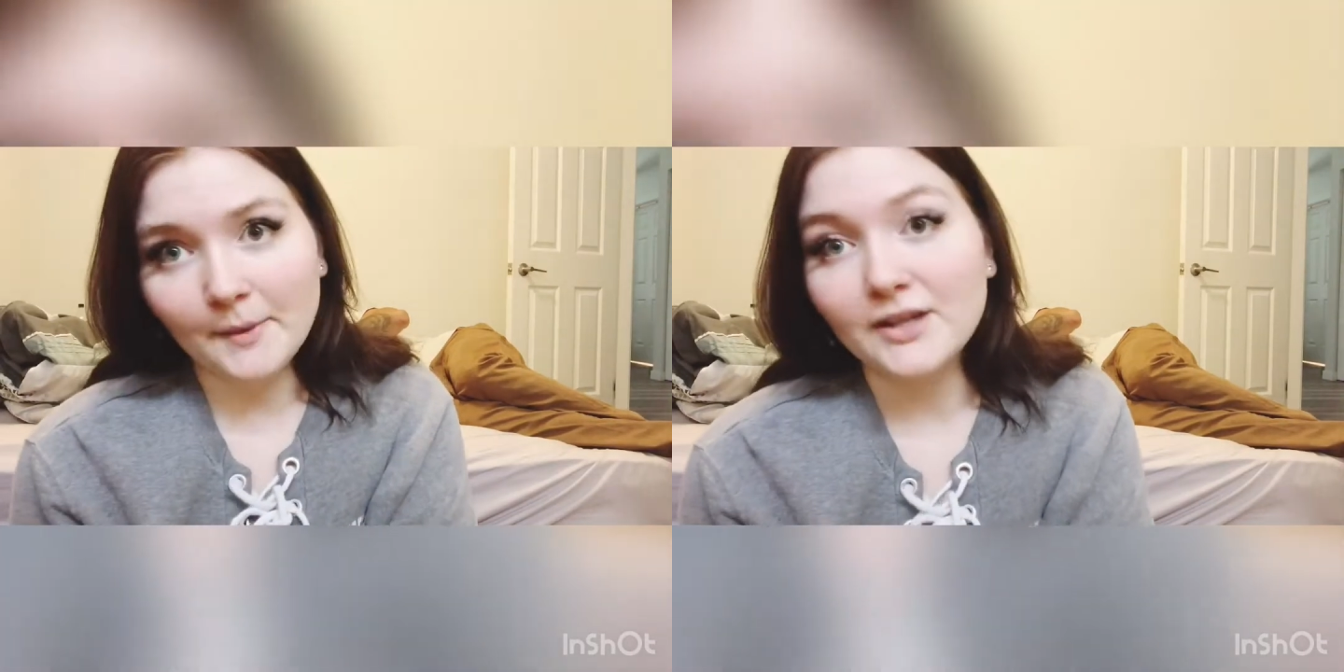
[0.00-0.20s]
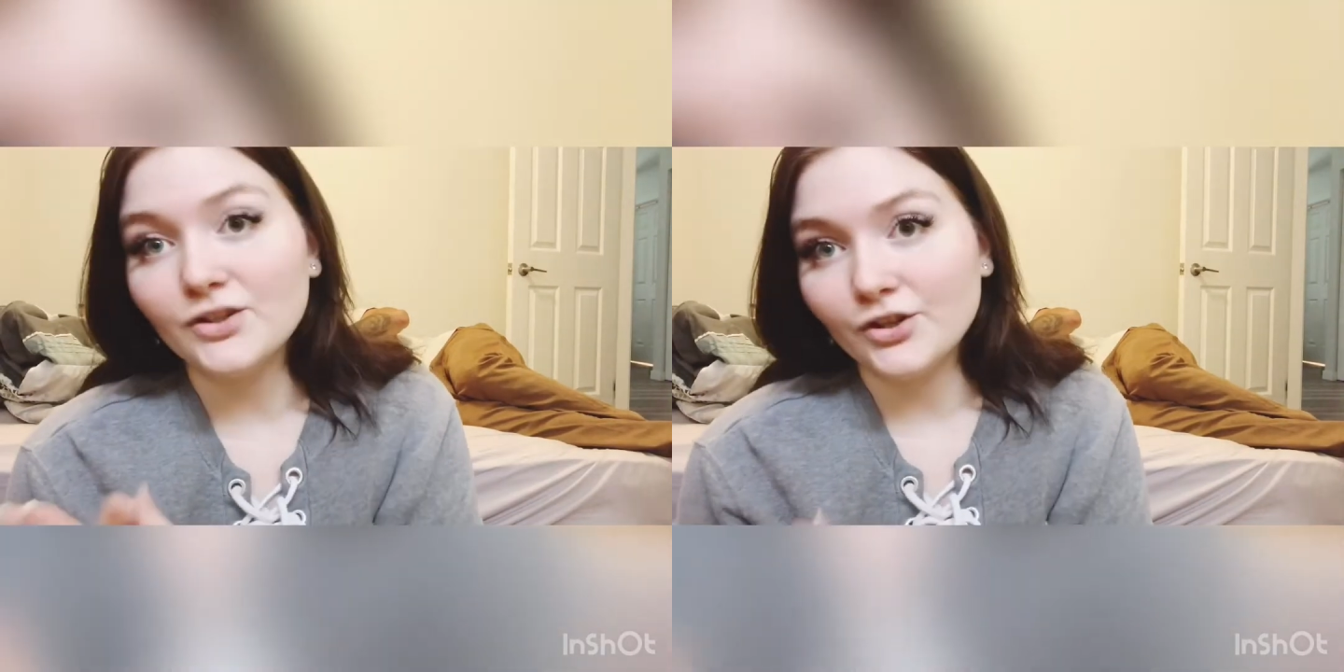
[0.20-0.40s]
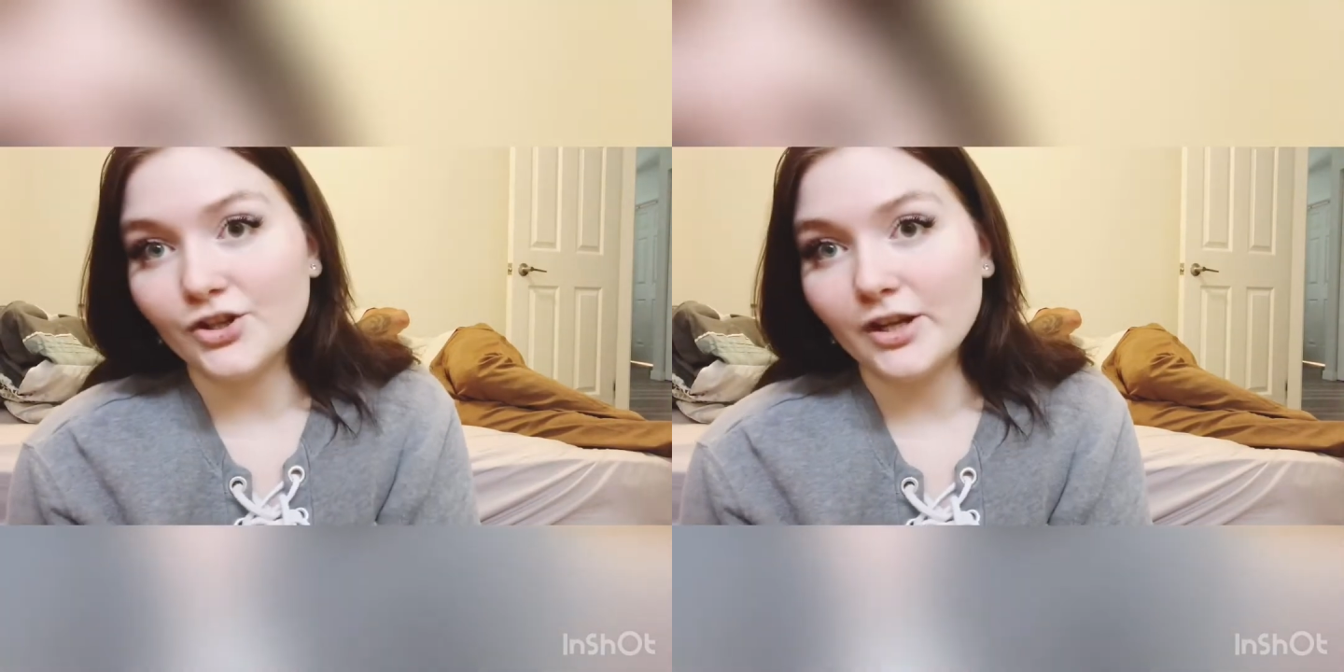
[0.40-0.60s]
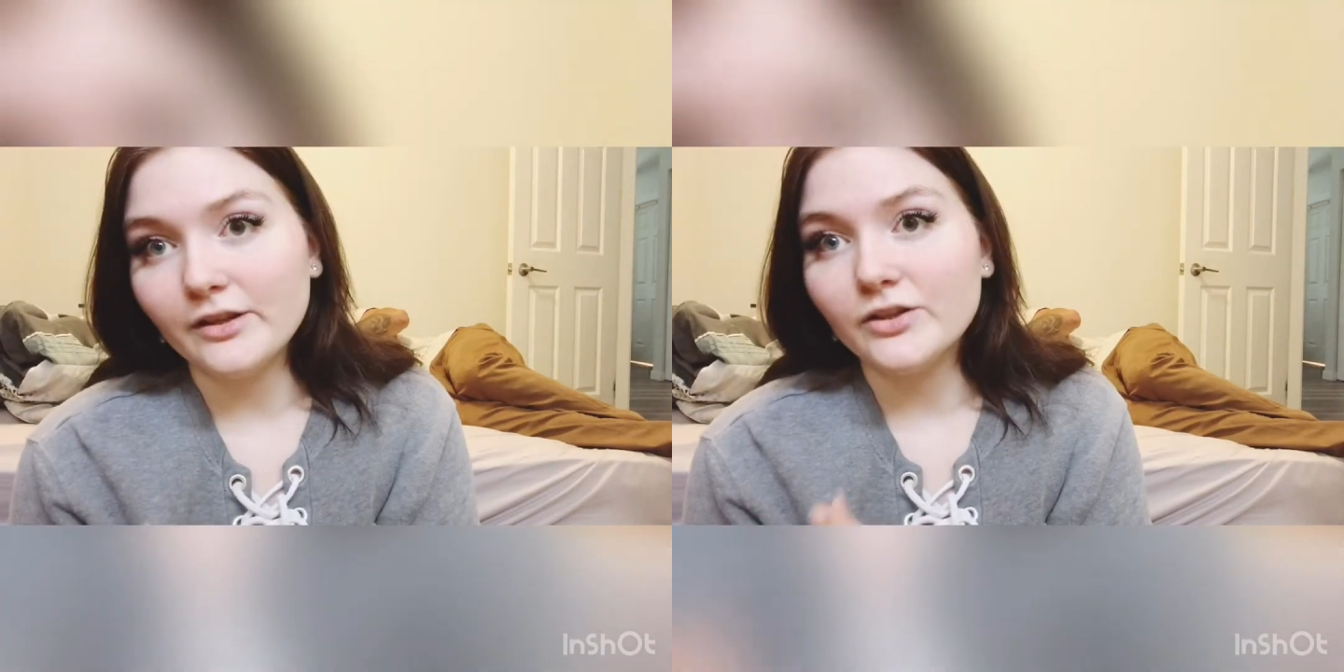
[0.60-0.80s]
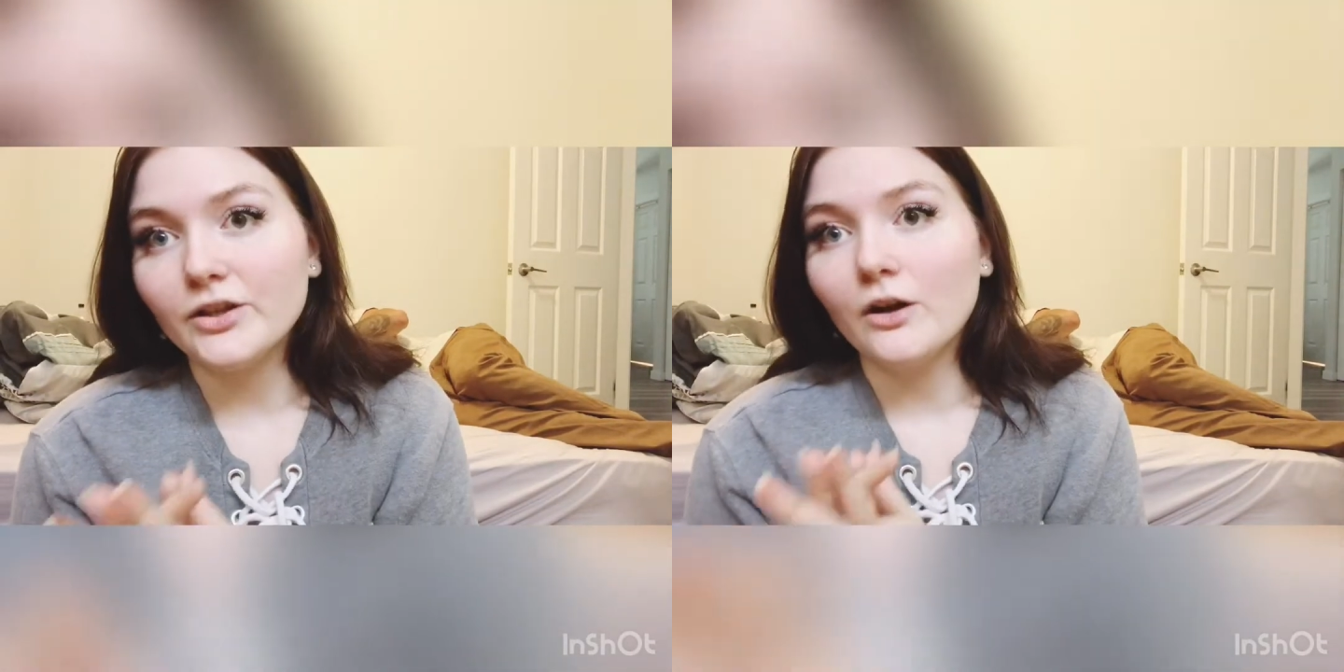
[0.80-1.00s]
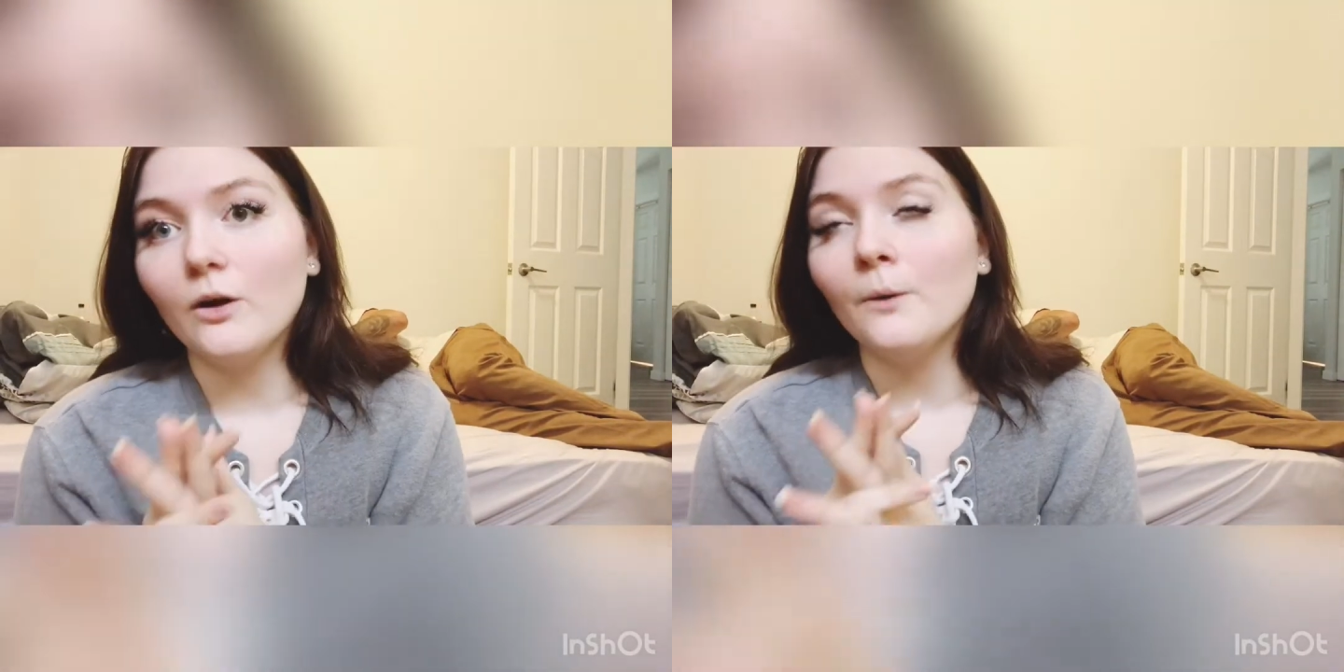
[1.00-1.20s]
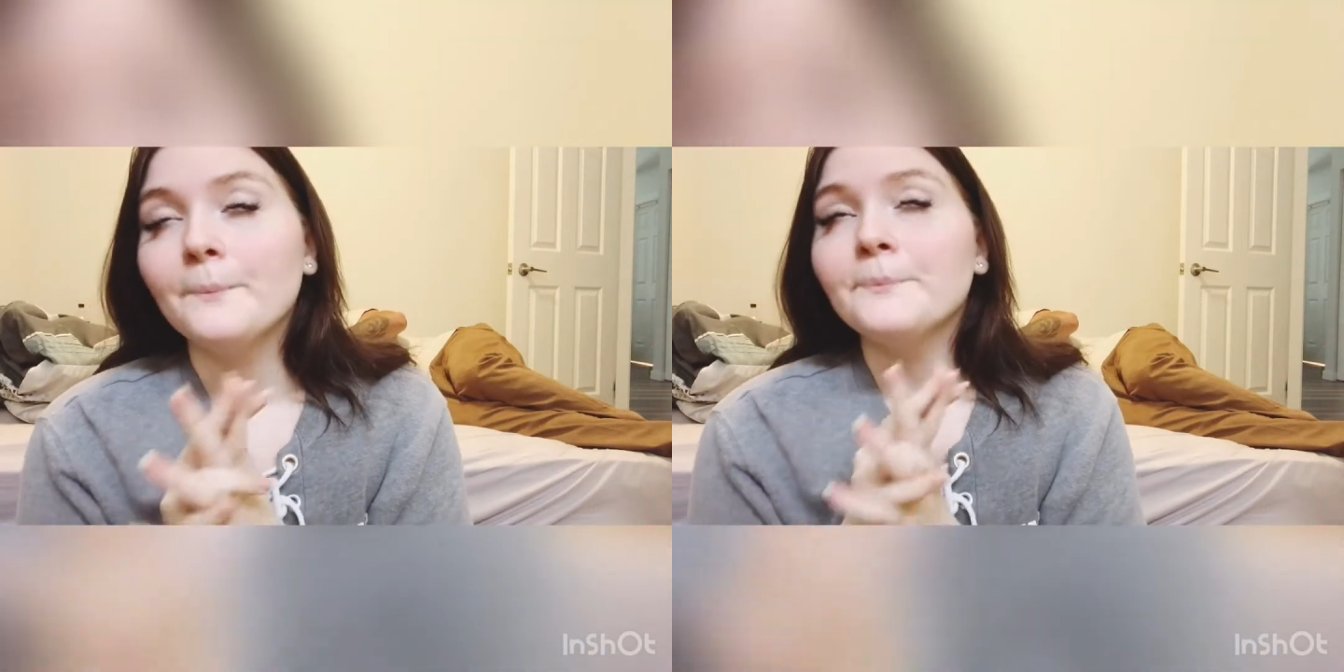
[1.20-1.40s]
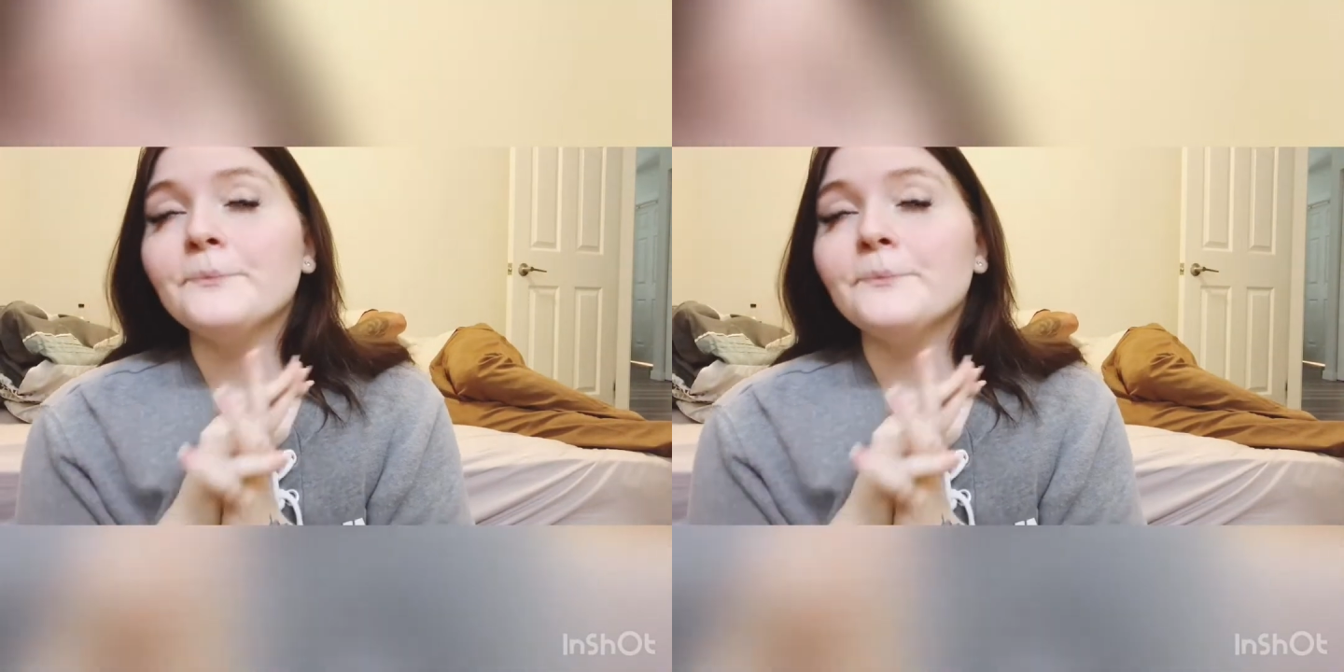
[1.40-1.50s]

my surgeon. So